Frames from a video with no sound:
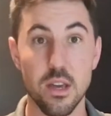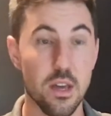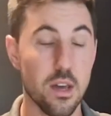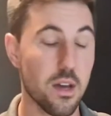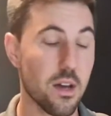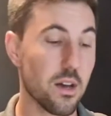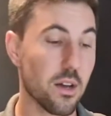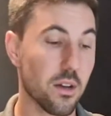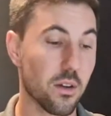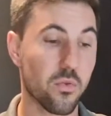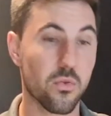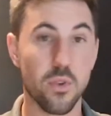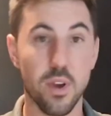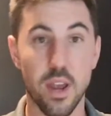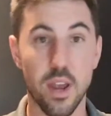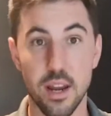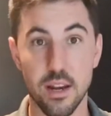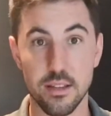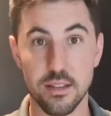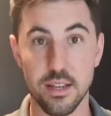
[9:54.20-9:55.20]

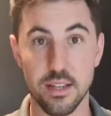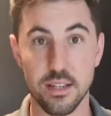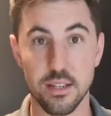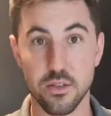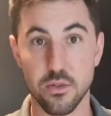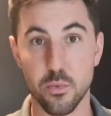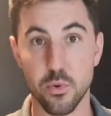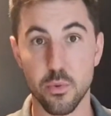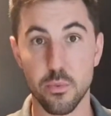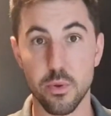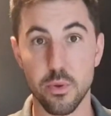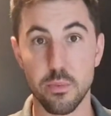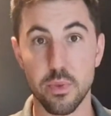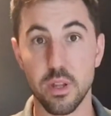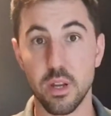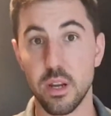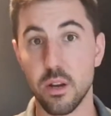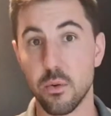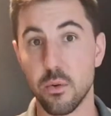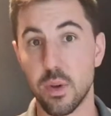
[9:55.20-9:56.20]
create intestinal
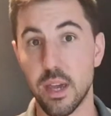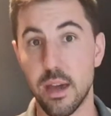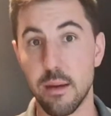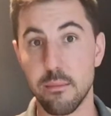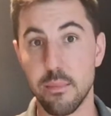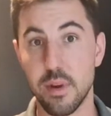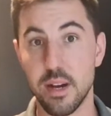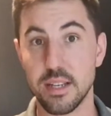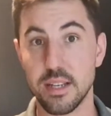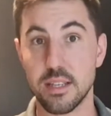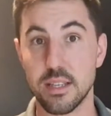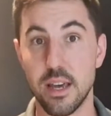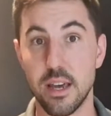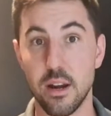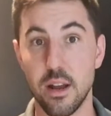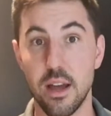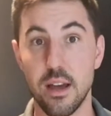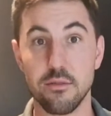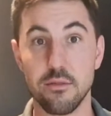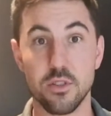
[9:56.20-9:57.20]
permeability, or we get mice that
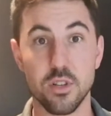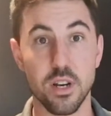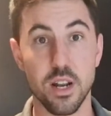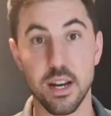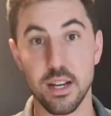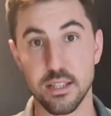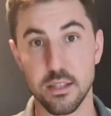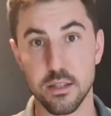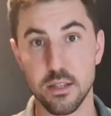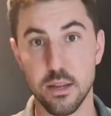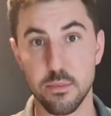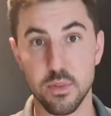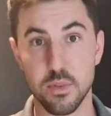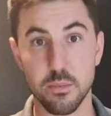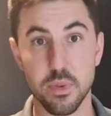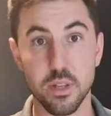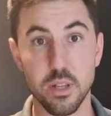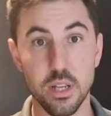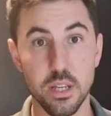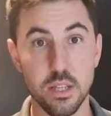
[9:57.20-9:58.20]
have genetic
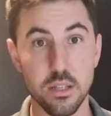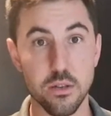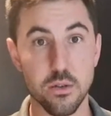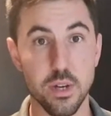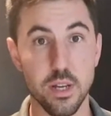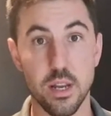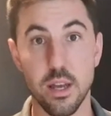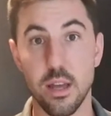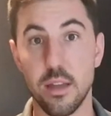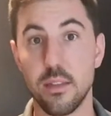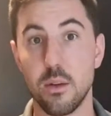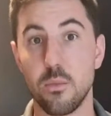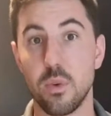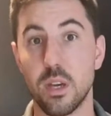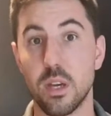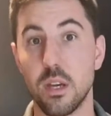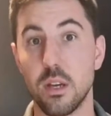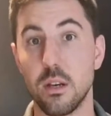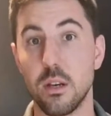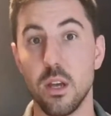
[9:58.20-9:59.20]
susceptibility to it, and then we
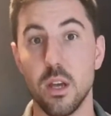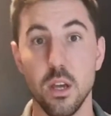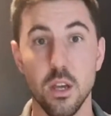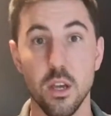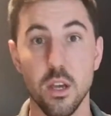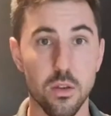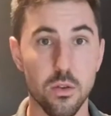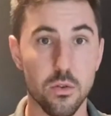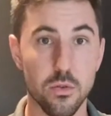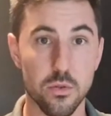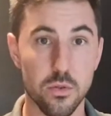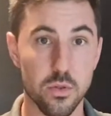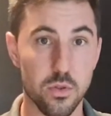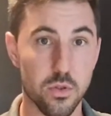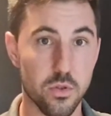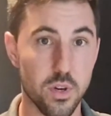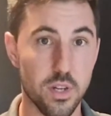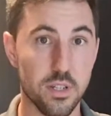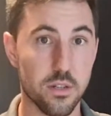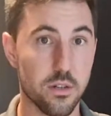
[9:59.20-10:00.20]
can use
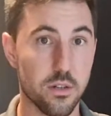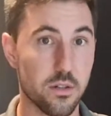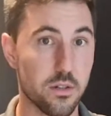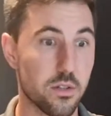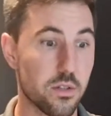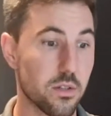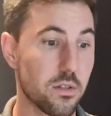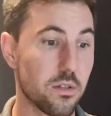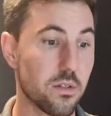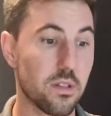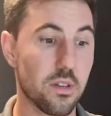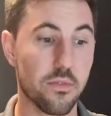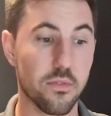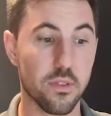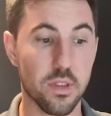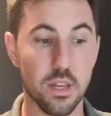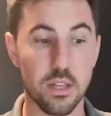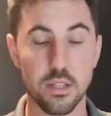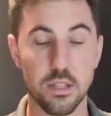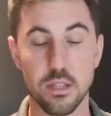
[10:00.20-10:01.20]
tracers and different
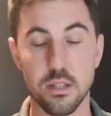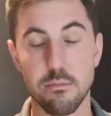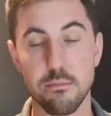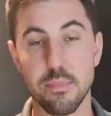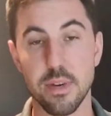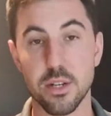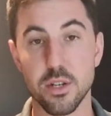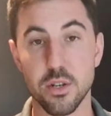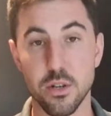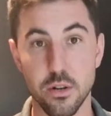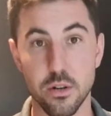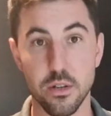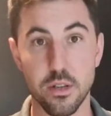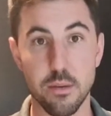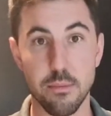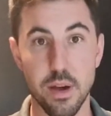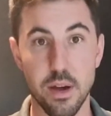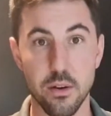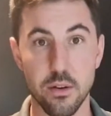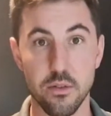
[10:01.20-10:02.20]
things to measure the
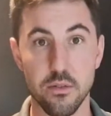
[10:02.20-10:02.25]
amount of